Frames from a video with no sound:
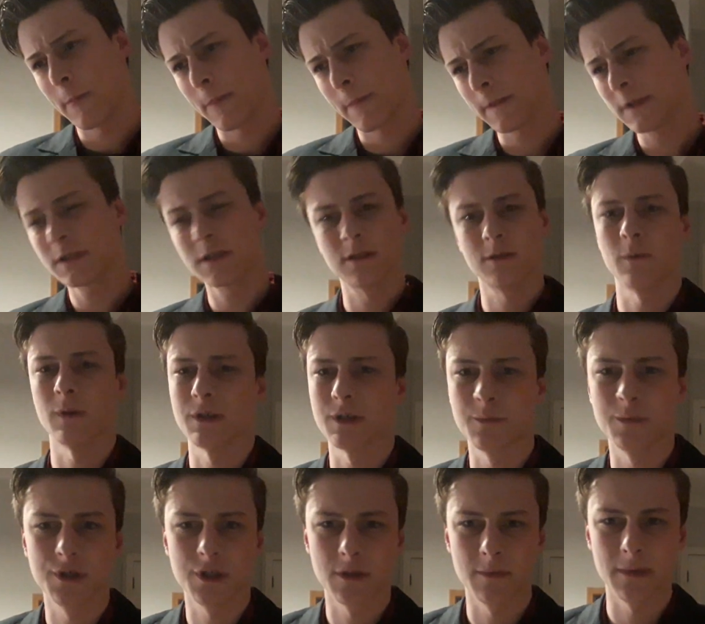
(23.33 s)
This is a question
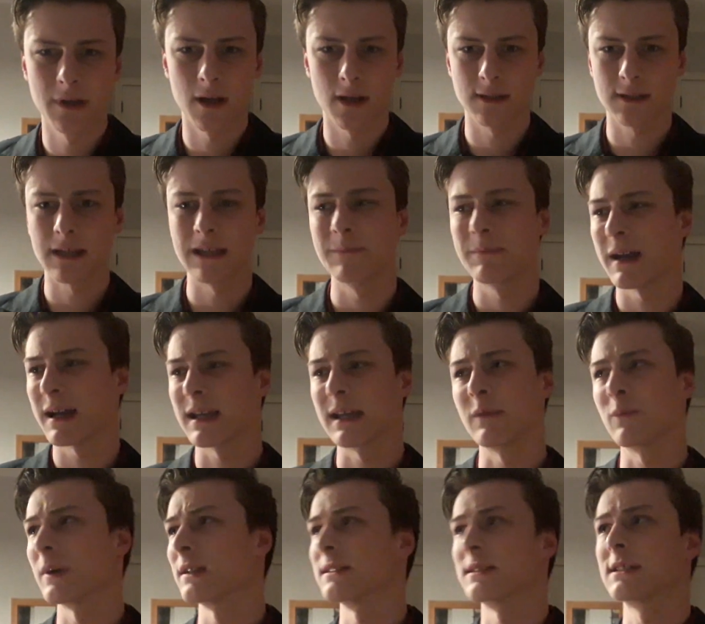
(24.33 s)
we should have been asking back
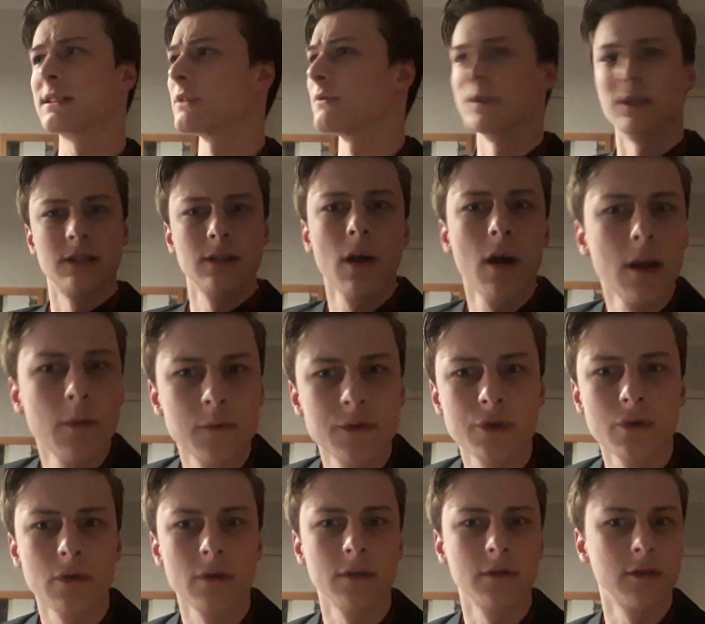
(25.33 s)
when Series 9 was
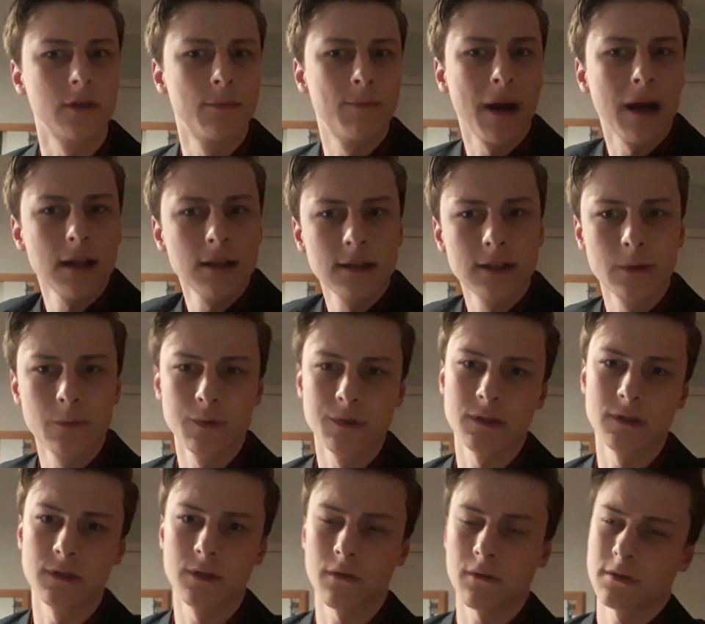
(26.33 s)
on and Capaldi was
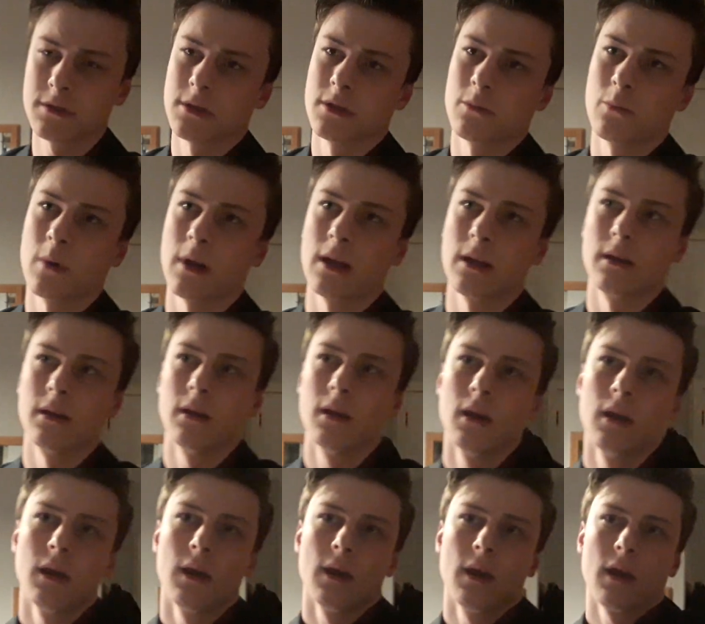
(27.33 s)
the Doctor when,
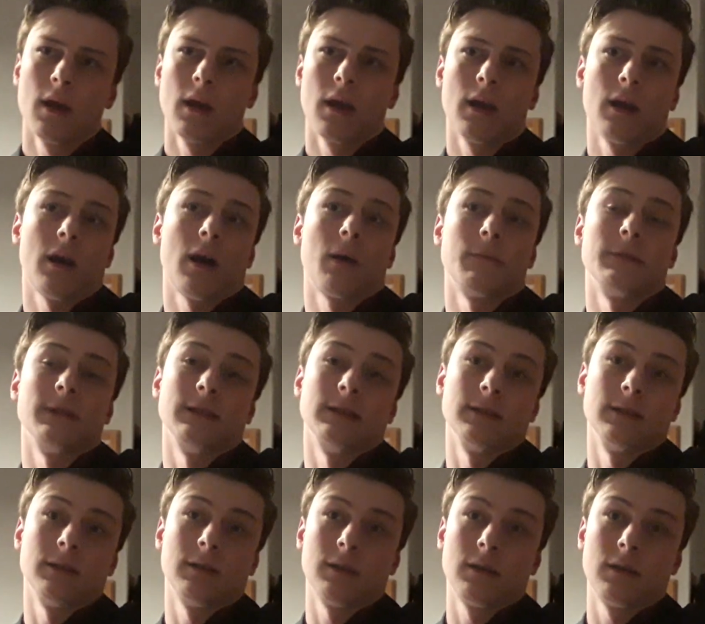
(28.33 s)
I mean,